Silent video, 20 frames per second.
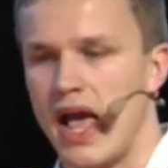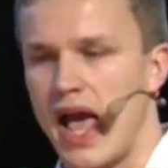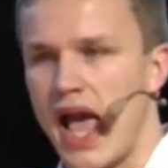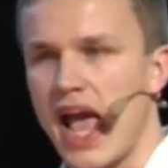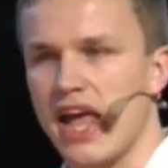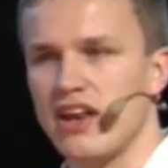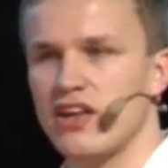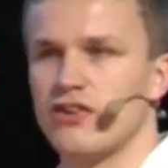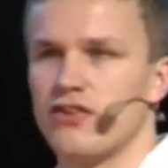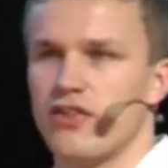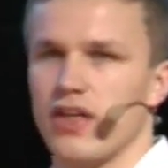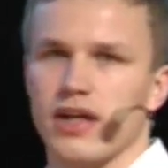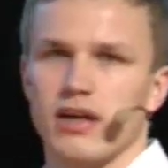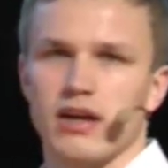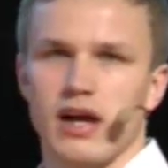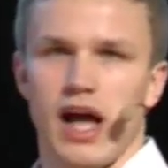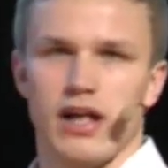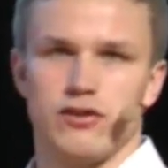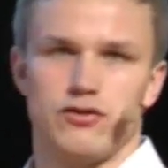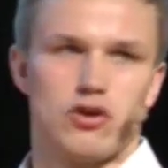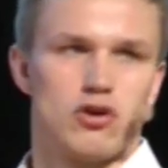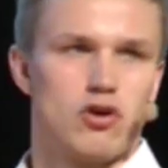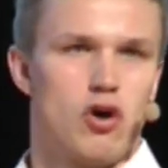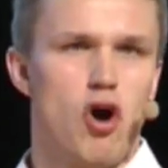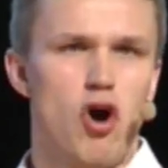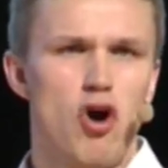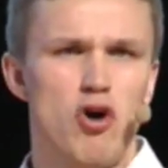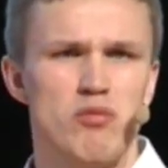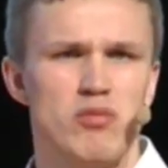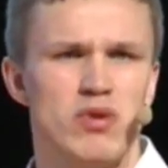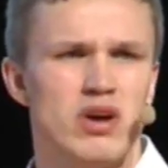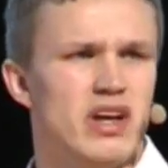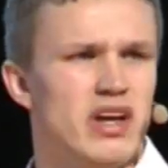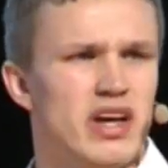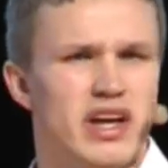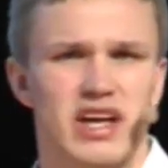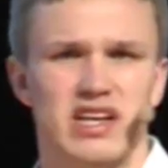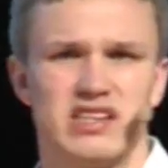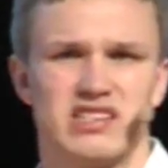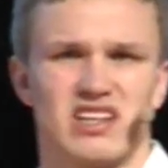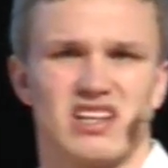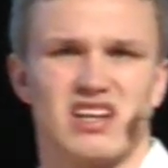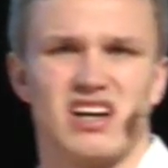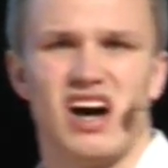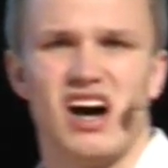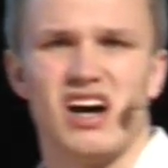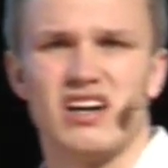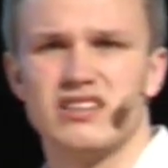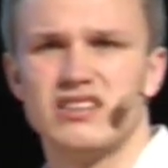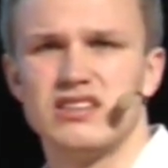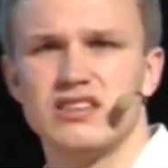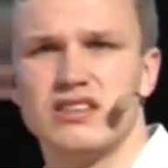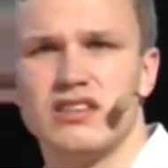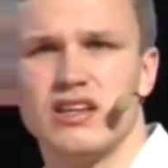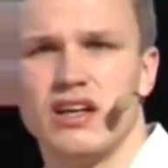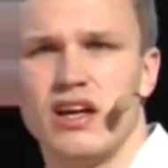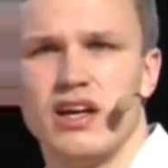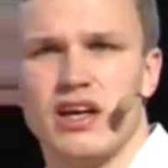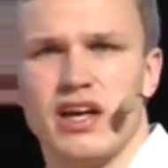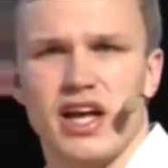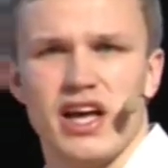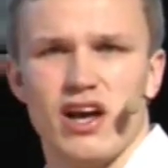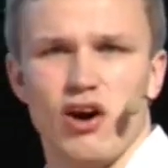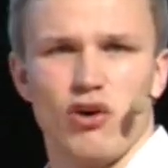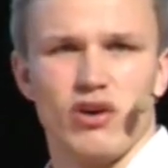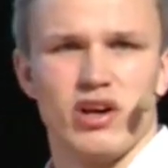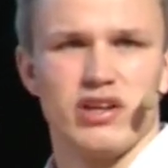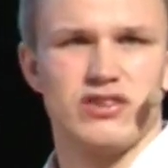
anything at your home, in the garden, on